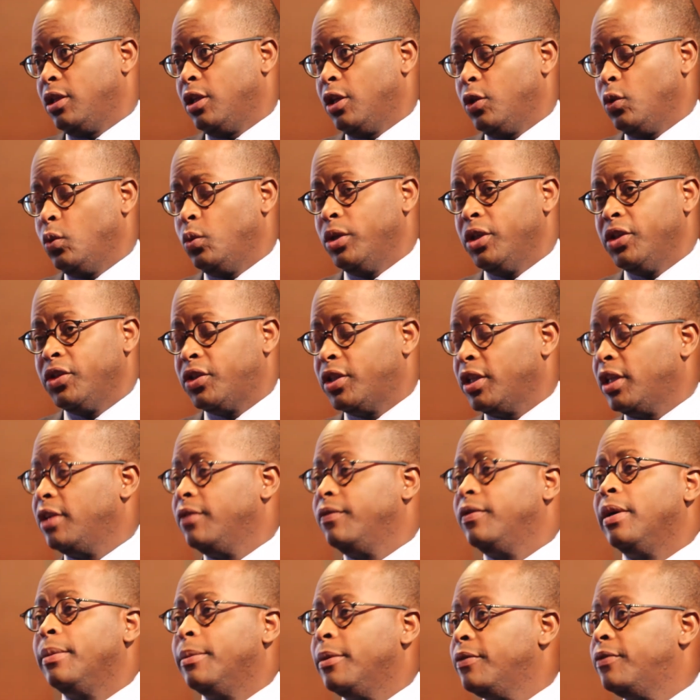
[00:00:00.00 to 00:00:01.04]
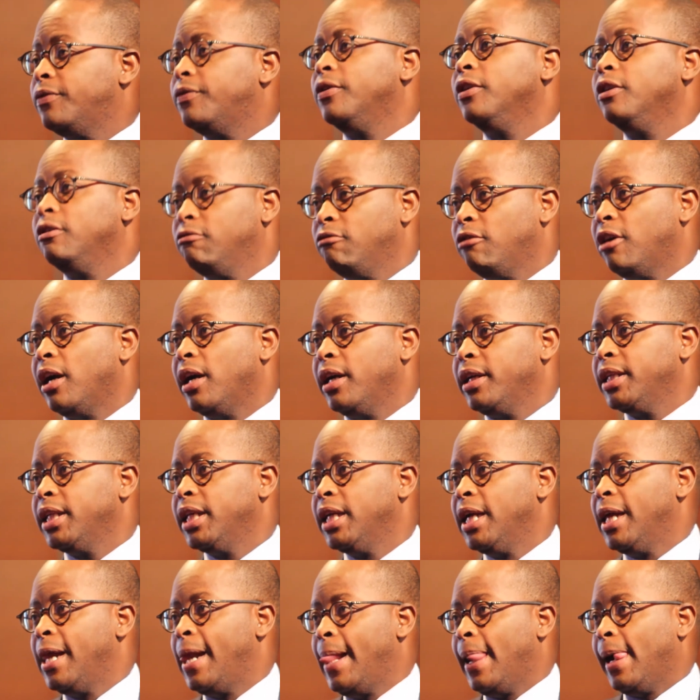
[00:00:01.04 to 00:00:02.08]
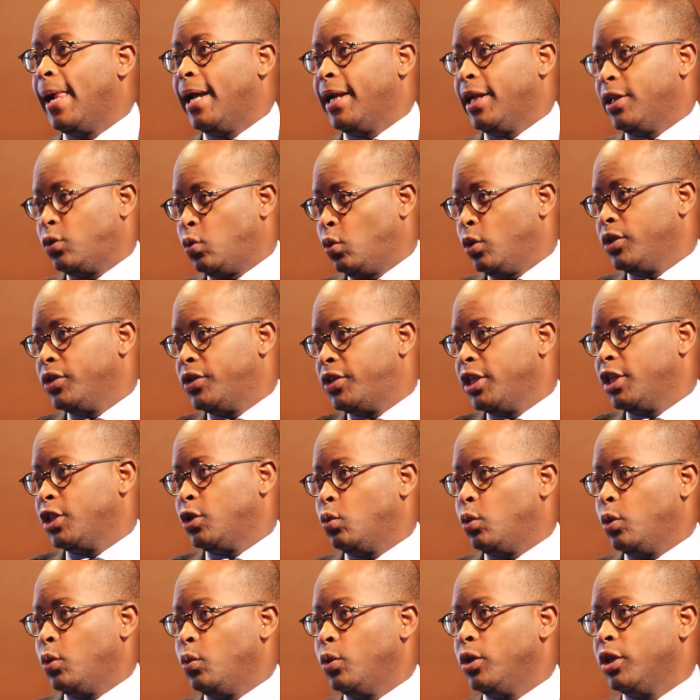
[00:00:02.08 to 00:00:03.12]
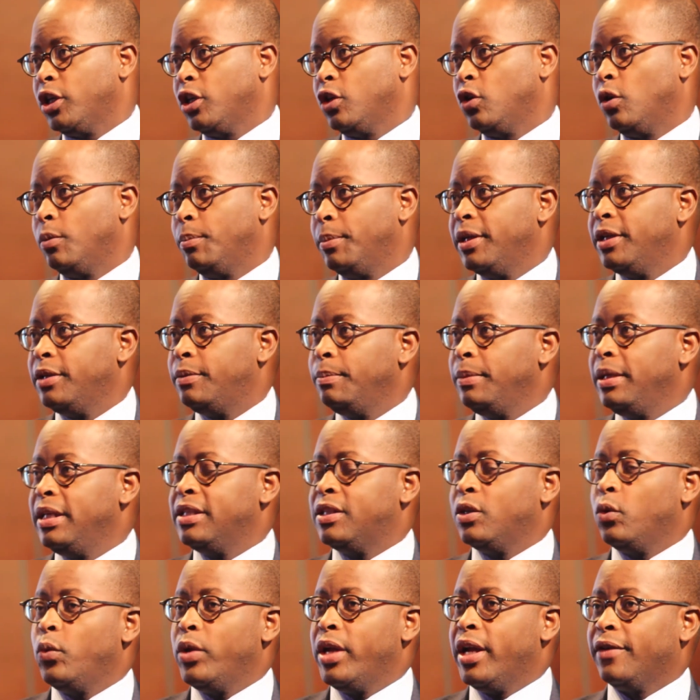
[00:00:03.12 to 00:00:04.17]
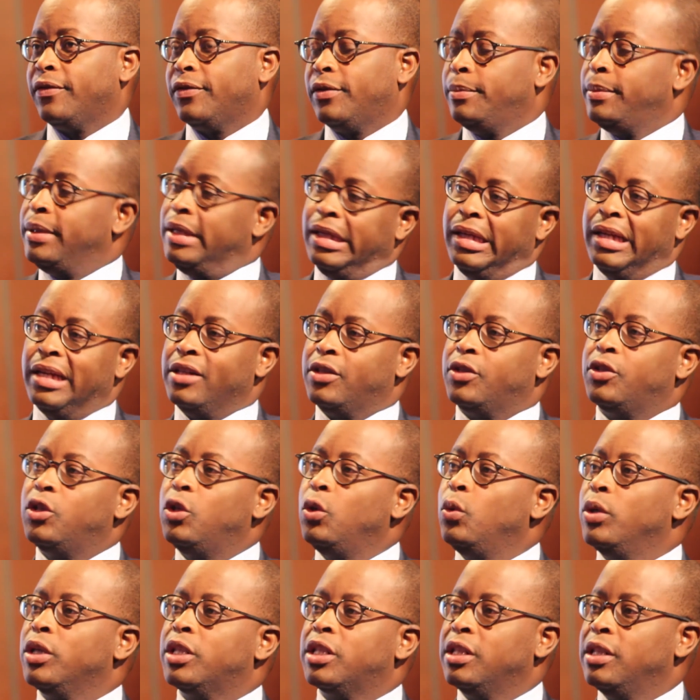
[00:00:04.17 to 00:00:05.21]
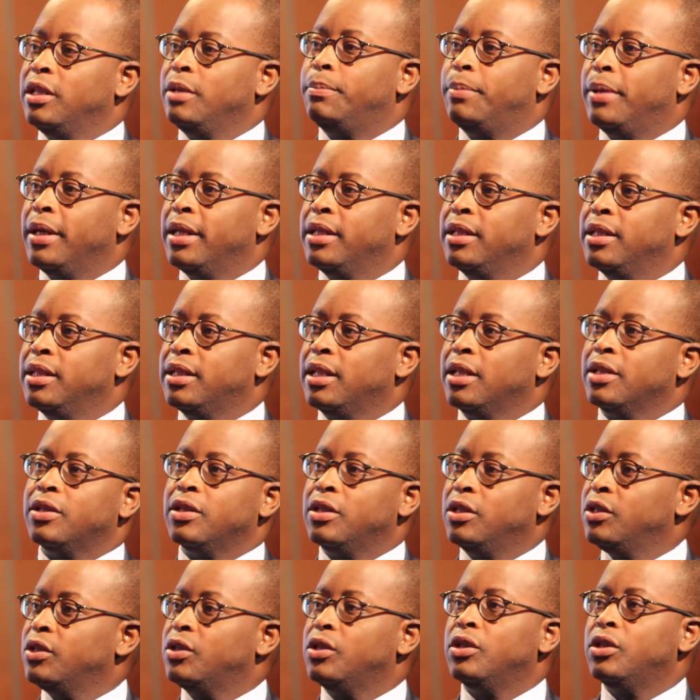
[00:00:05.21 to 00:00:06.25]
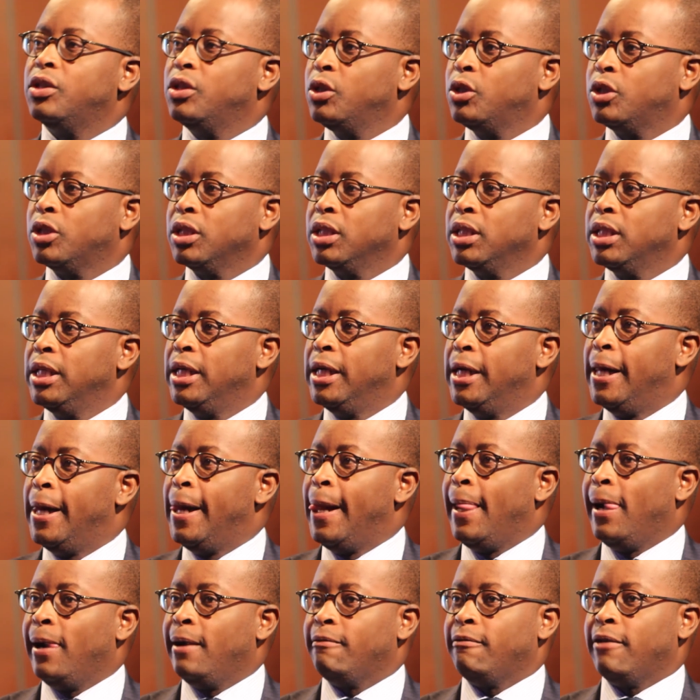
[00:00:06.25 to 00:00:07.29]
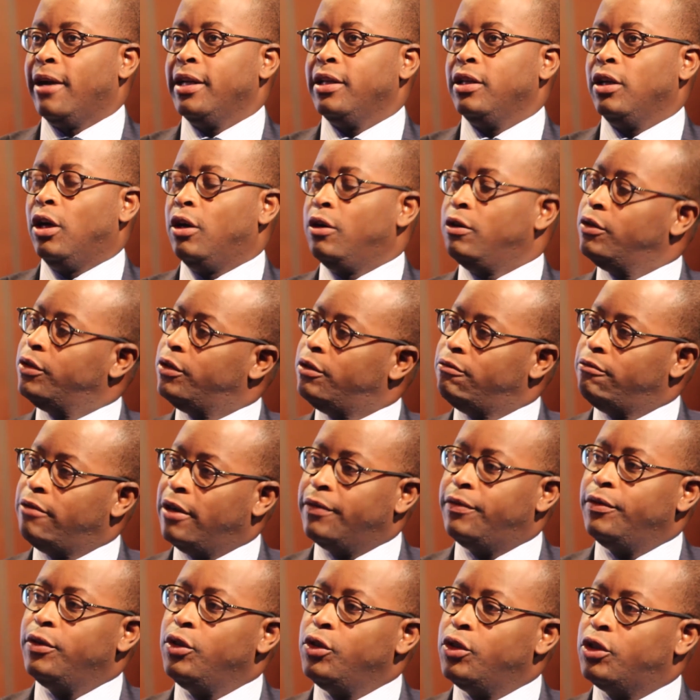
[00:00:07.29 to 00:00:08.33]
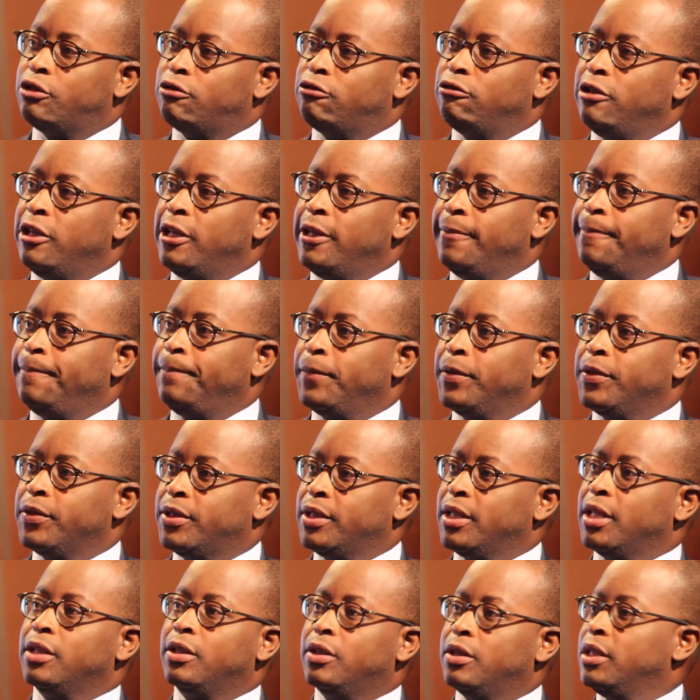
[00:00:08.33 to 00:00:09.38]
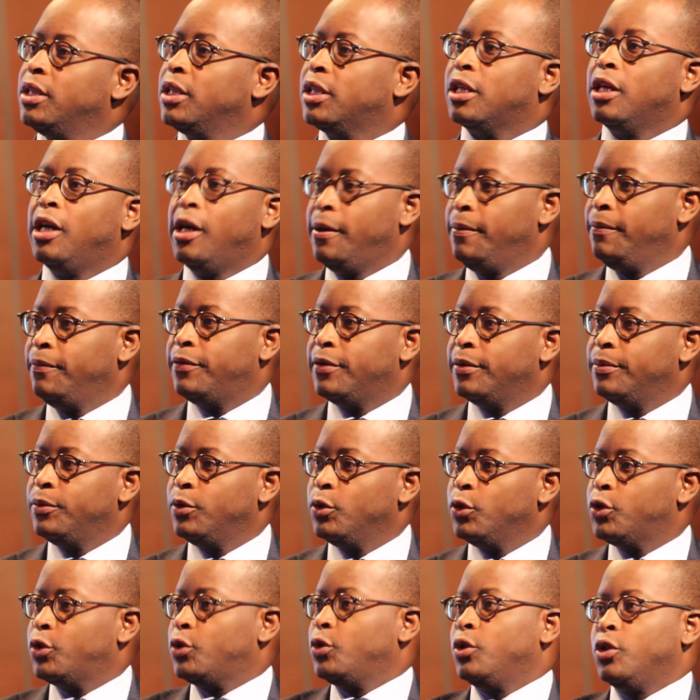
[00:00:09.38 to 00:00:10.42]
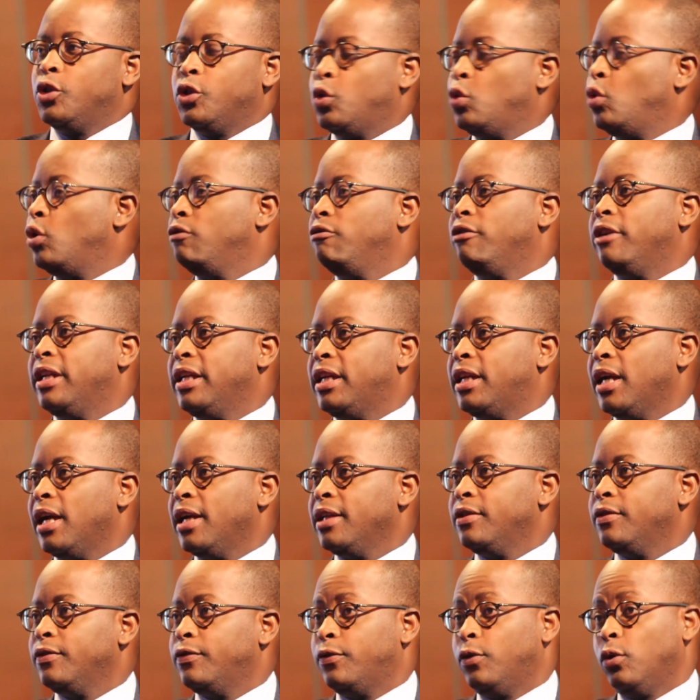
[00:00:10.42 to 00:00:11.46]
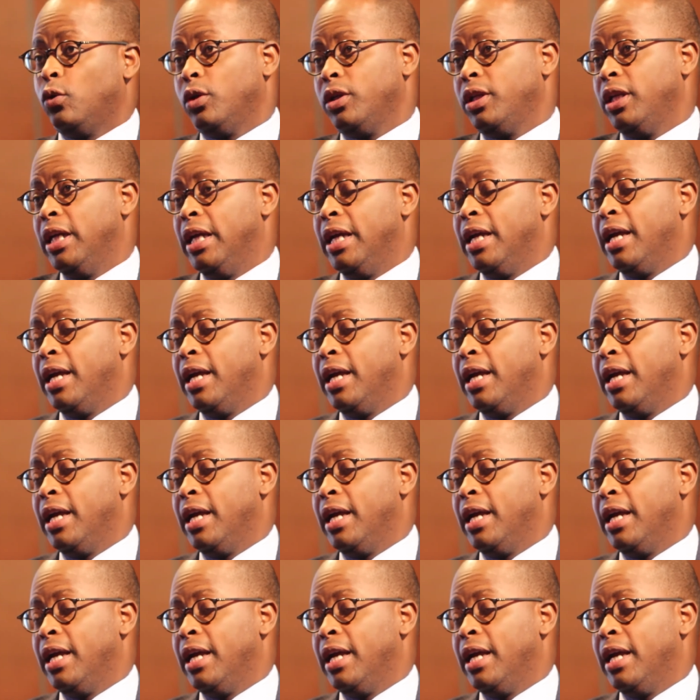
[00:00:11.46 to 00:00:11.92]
other words, to give them a full ride. And that's one of the things we're working on. But it means that we have to be less tuition dependent as an institution, right? The revenue stream is not going to come from those students who already can't afford